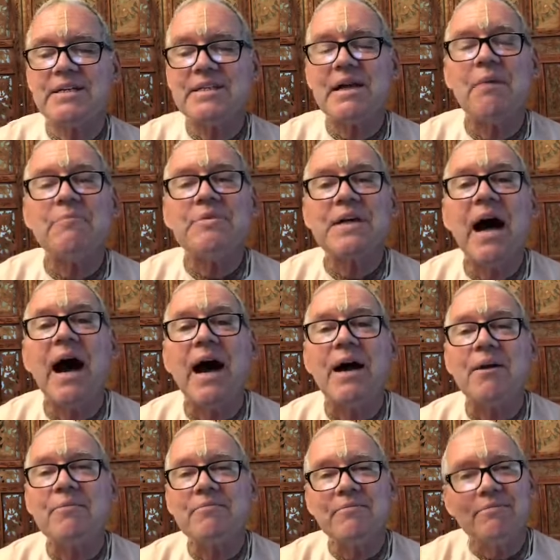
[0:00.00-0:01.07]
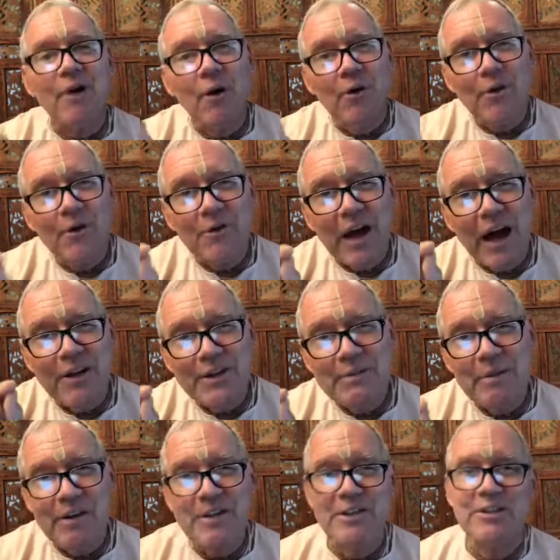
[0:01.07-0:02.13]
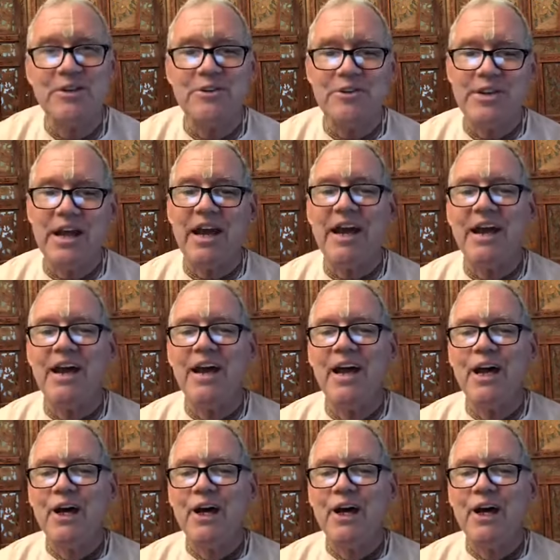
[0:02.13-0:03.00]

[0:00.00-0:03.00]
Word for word: some time, although not as much as you'd think,